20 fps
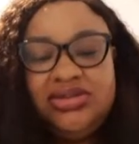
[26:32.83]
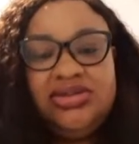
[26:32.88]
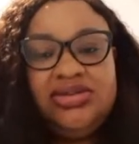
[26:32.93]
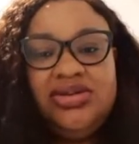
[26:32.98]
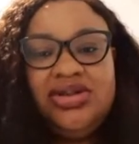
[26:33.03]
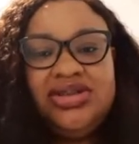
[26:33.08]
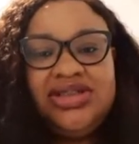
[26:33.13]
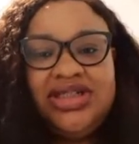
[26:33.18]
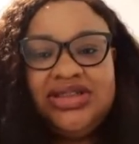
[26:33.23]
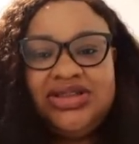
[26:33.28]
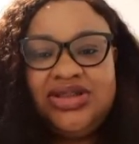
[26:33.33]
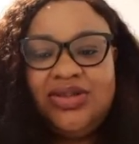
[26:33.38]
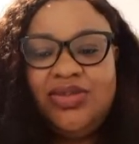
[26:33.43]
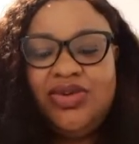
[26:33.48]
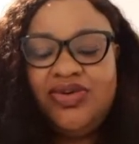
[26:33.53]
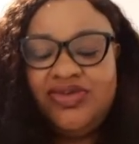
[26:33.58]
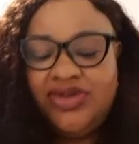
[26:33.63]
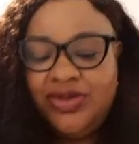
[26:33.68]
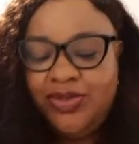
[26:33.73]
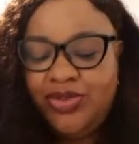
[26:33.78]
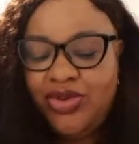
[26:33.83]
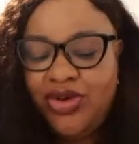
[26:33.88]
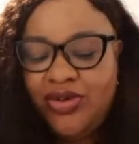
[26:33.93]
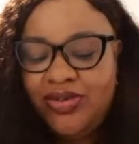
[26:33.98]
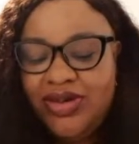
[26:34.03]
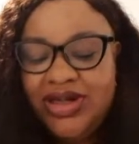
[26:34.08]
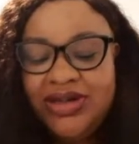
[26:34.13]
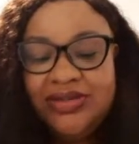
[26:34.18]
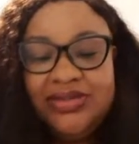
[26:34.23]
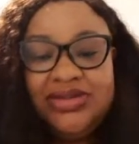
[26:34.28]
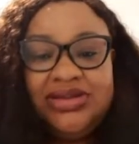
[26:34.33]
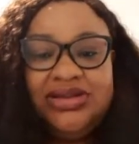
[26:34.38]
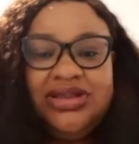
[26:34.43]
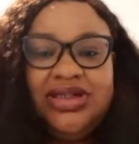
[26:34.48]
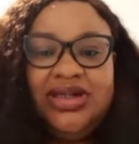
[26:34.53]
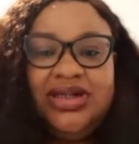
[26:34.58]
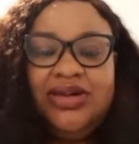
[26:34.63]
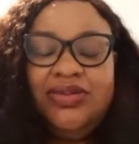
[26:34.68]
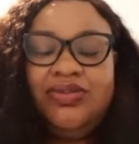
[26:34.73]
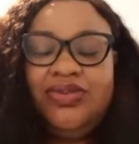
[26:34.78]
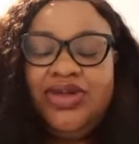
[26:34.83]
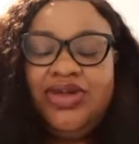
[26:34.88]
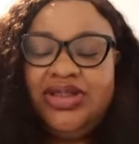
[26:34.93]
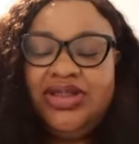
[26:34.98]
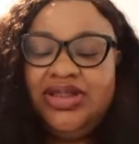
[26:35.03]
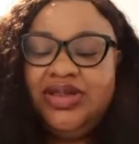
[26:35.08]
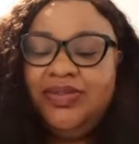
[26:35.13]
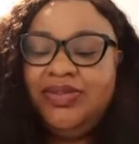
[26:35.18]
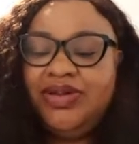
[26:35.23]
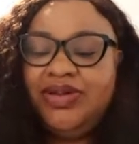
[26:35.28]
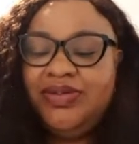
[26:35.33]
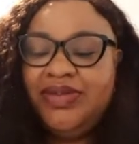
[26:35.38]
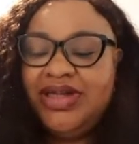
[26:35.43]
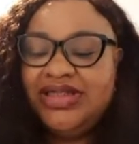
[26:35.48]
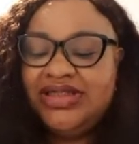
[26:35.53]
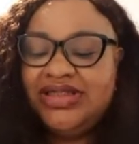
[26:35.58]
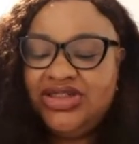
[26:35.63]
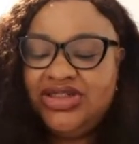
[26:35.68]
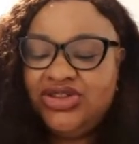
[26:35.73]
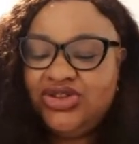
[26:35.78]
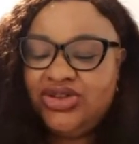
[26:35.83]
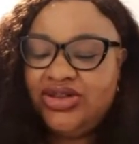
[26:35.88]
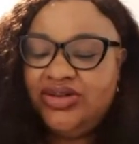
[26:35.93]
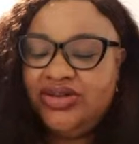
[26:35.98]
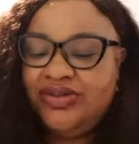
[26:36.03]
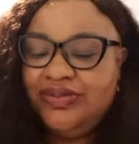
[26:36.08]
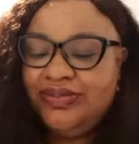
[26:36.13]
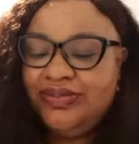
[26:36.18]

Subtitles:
those are some of the problems, with implementation.